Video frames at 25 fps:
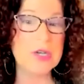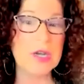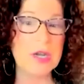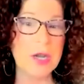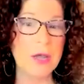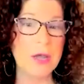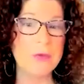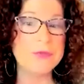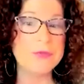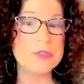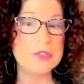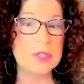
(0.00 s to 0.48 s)

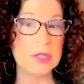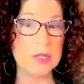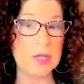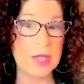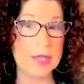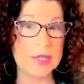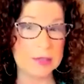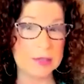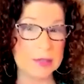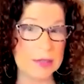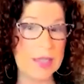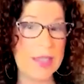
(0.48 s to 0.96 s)
enough to
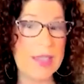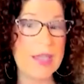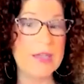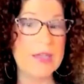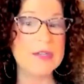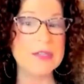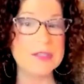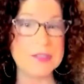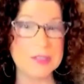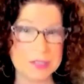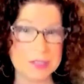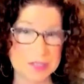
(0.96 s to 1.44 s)
like
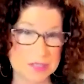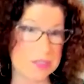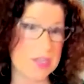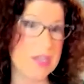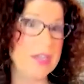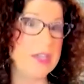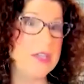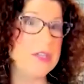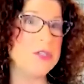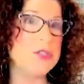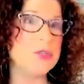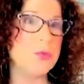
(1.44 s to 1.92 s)
land as a
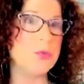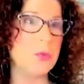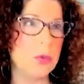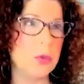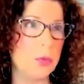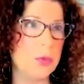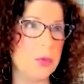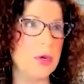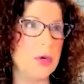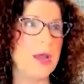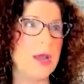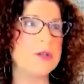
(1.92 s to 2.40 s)
stage where
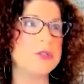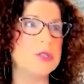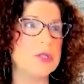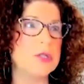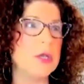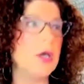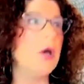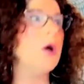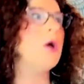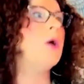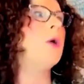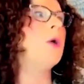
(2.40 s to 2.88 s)
we're
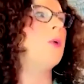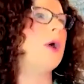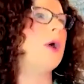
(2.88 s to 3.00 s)
actually oh